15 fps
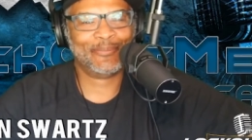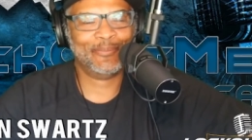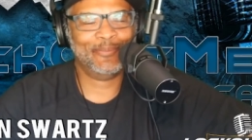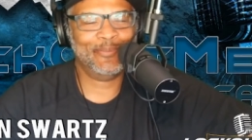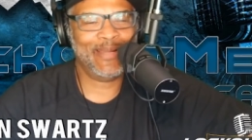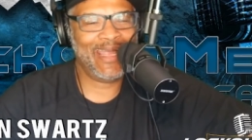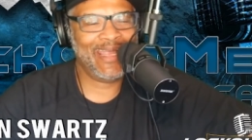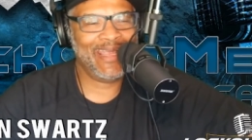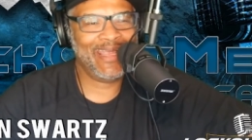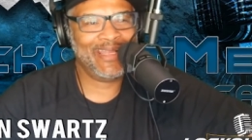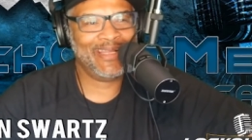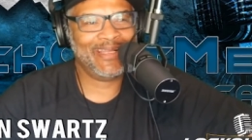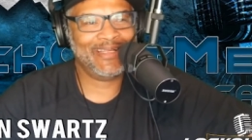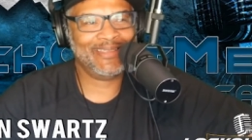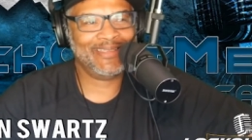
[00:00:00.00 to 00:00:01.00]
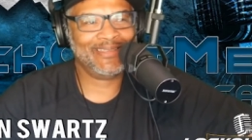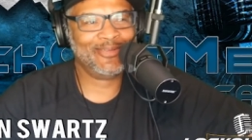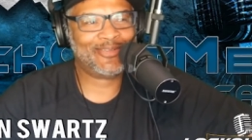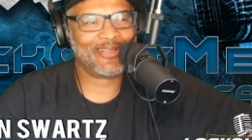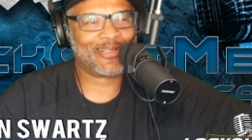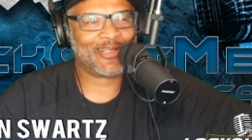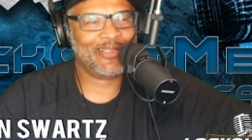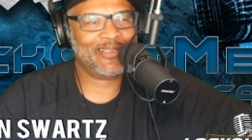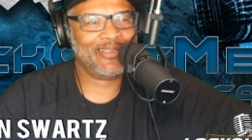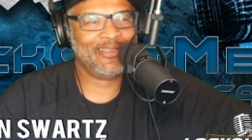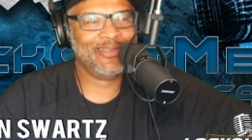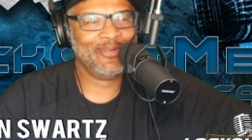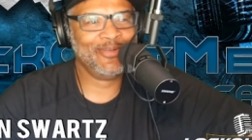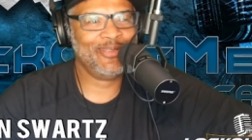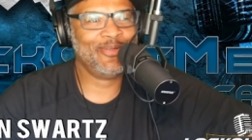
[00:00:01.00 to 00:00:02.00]
So, Man, there. you took a, um,
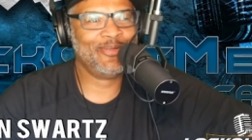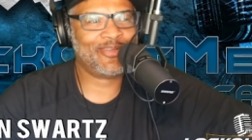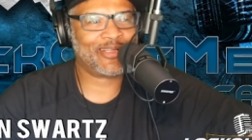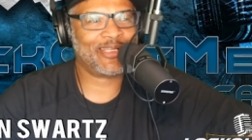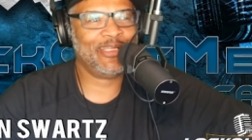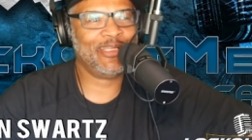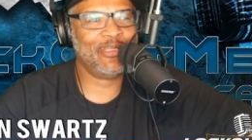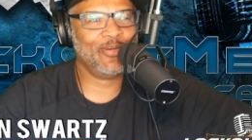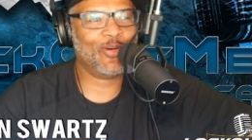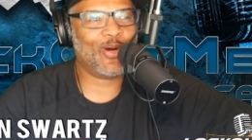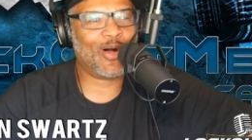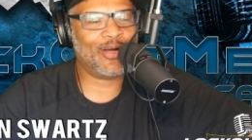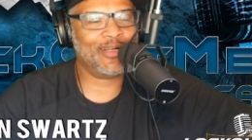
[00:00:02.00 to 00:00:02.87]
you, you, took a U-Haul, for,